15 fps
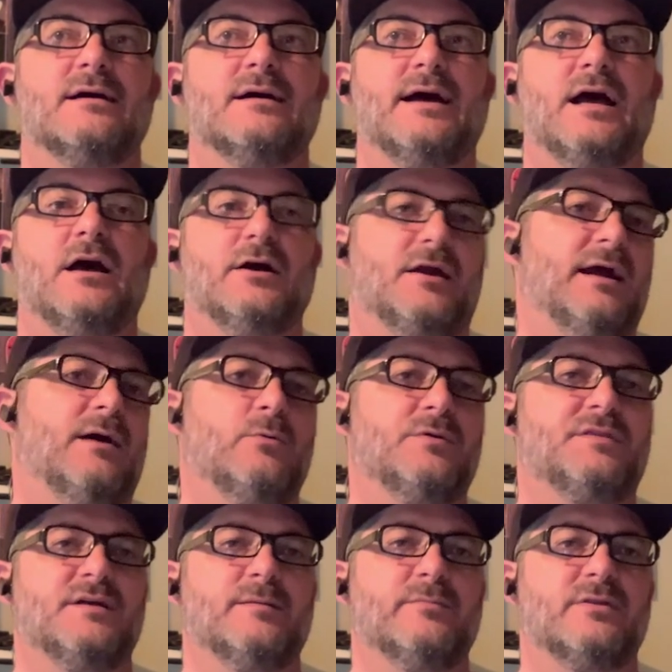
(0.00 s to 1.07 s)
hung out with
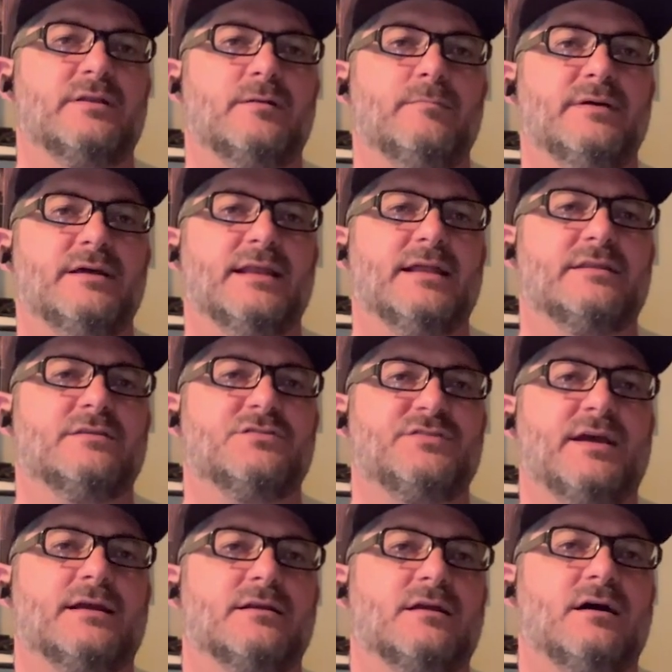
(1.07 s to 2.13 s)
him a little bit at the
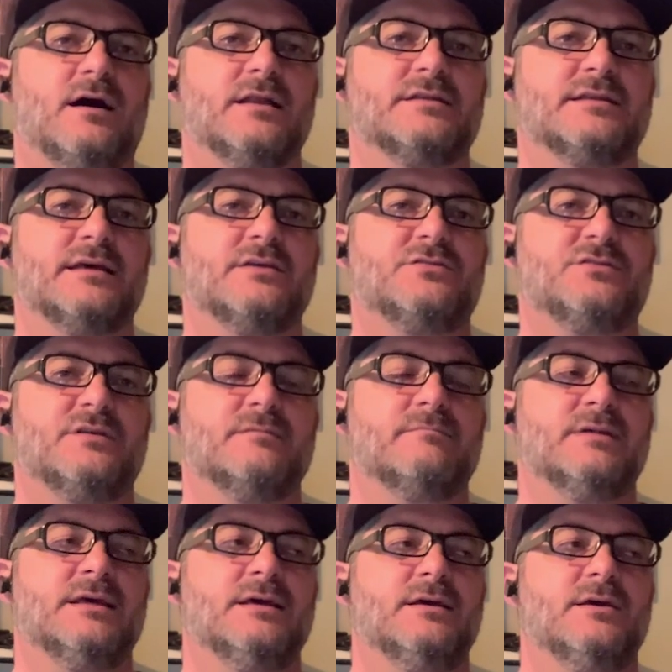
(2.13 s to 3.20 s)
second contest and
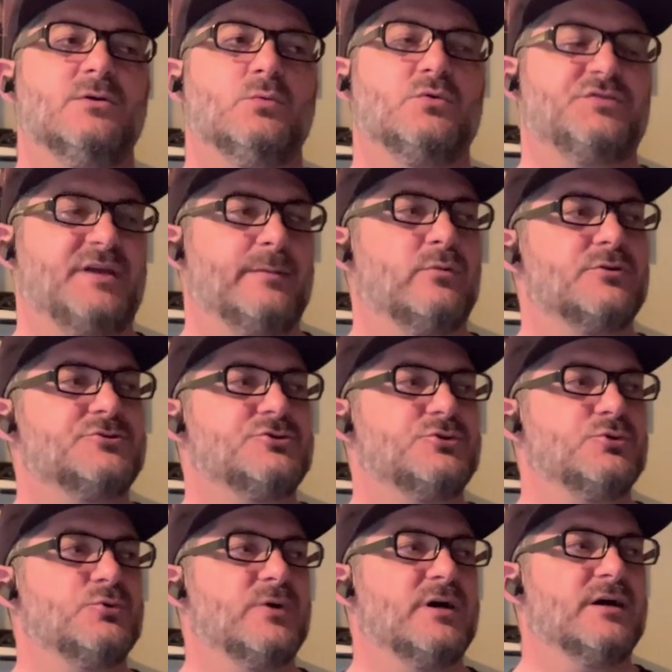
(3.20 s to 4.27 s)
was able
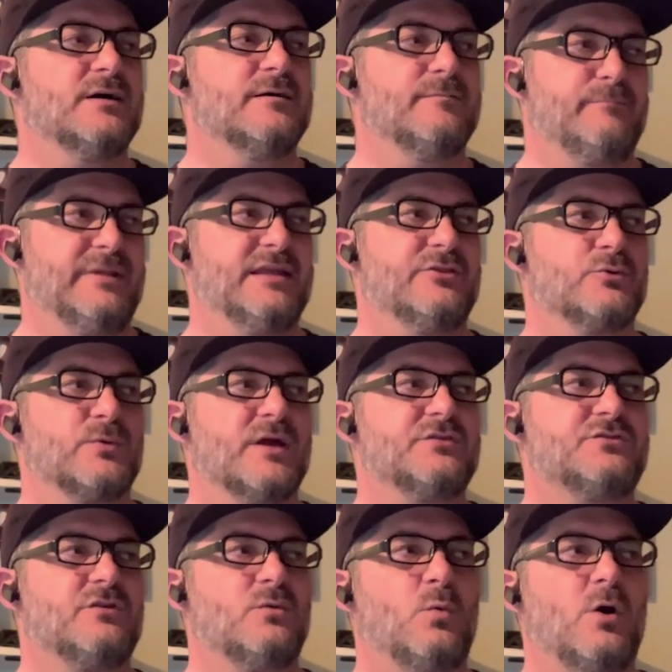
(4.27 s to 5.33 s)
to meet the rest
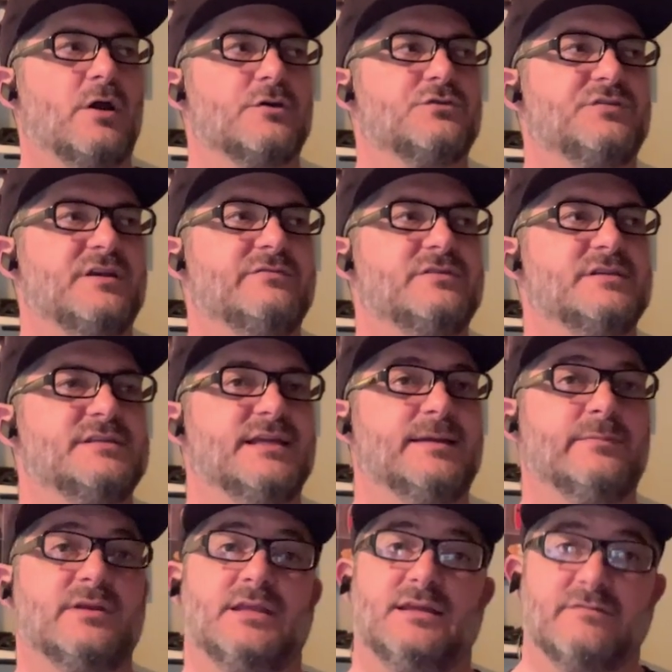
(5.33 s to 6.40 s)
of the water safety team
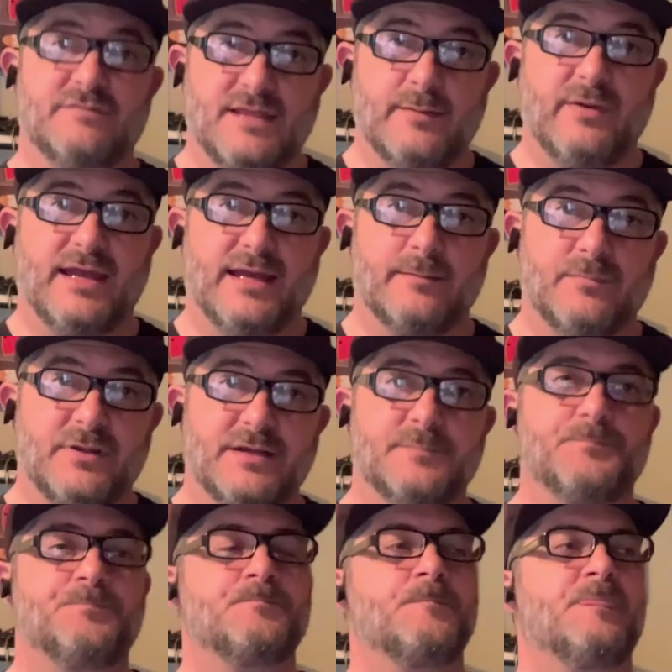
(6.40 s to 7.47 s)
and give them a hand plane,
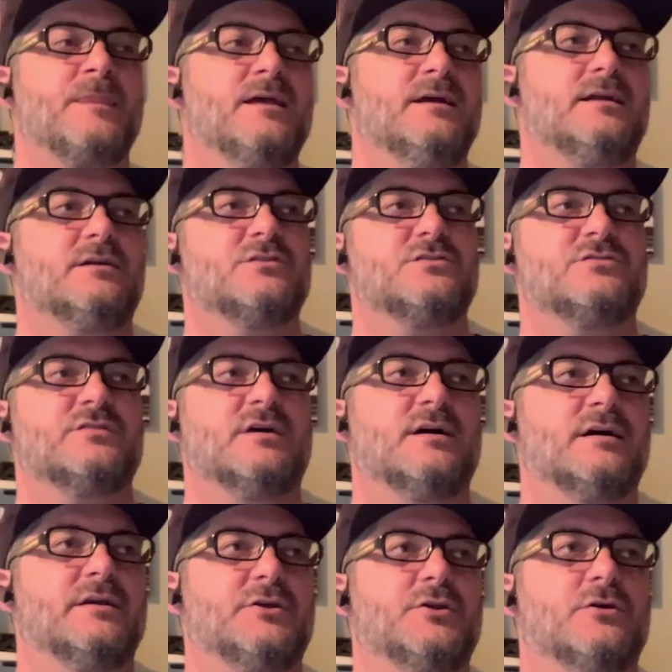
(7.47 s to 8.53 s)
because
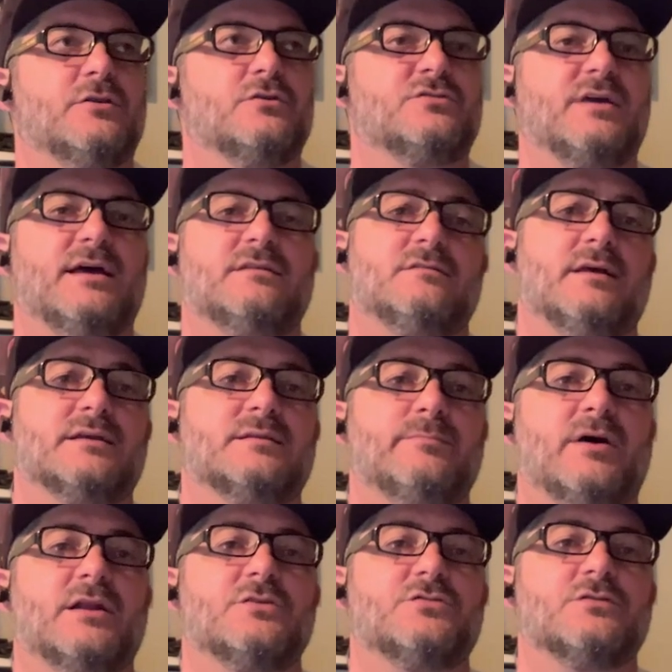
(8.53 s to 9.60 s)
those guys like to
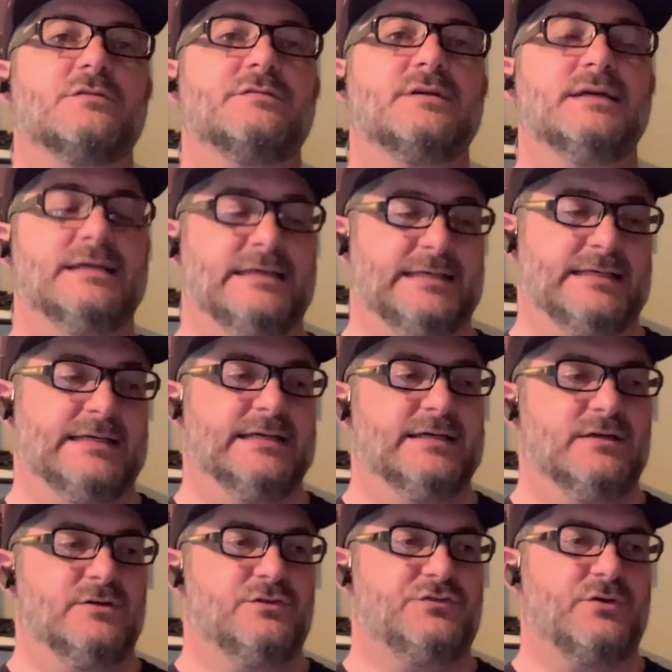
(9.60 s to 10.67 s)
body surf.
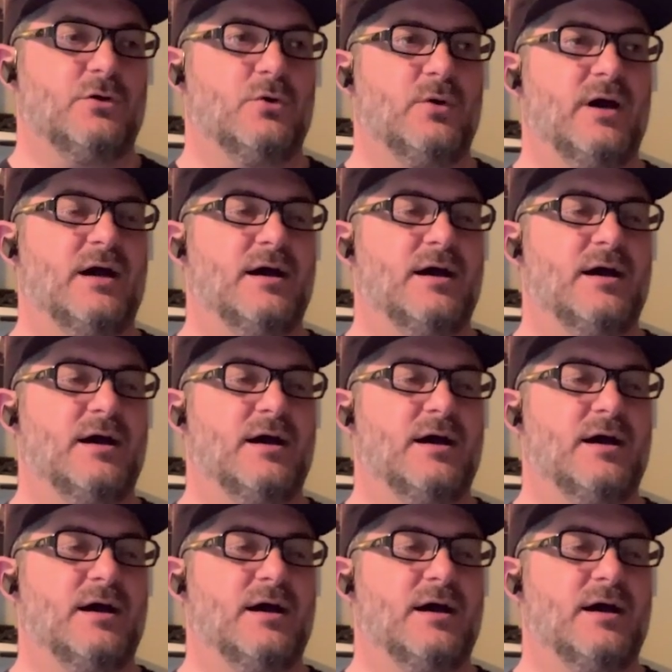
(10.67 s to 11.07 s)
So